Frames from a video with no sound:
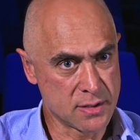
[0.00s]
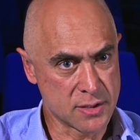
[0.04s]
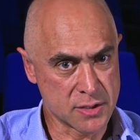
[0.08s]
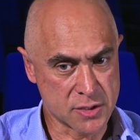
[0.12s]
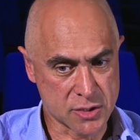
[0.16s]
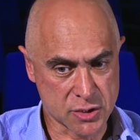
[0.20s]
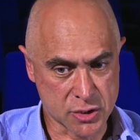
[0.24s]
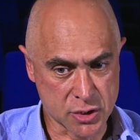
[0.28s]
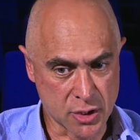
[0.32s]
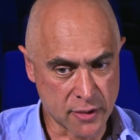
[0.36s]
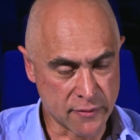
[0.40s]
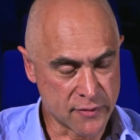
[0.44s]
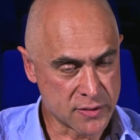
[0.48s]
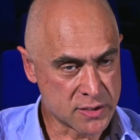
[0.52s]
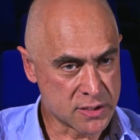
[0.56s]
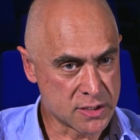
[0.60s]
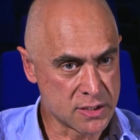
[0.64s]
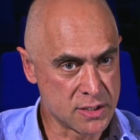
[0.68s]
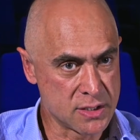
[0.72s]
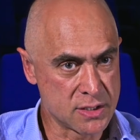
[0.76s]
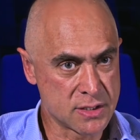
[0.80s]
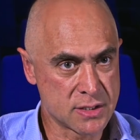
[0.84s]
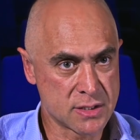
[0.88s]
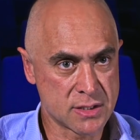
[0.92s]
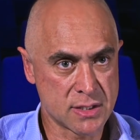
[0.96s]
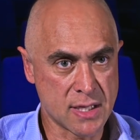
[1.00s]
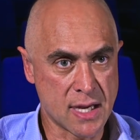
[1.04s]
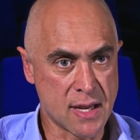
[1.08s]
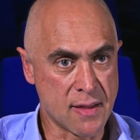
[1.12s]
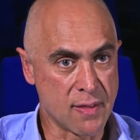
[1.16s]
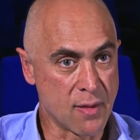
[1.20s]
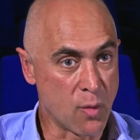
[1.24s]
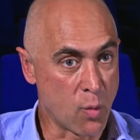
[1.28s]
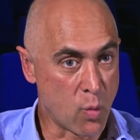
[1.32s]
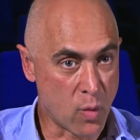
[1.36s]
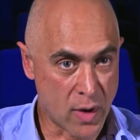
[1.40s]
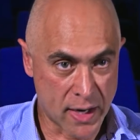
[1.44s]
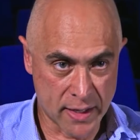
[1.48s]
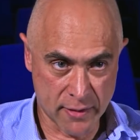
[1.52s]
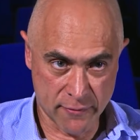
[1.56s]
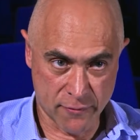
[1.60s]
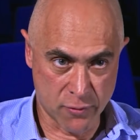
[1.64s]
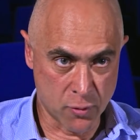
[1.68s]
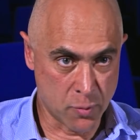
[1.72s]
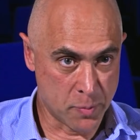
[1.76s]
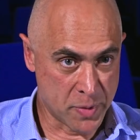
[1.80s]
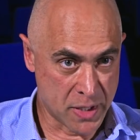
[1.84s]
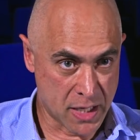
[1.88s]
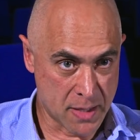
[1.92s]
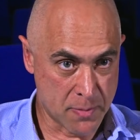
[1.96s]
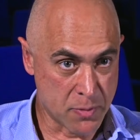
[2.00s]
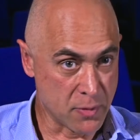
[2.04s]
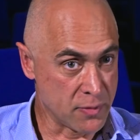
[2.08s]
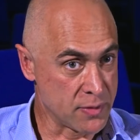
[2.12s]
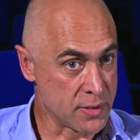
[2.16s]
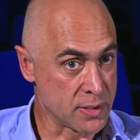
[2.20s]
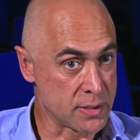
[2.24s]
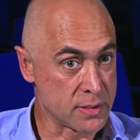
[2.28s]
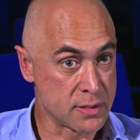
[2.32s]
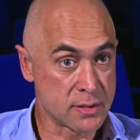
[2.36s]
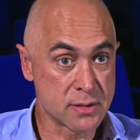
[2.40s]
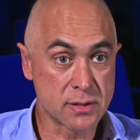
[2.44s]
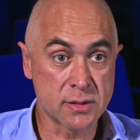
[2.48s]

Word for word: the services, and the wonderful people that,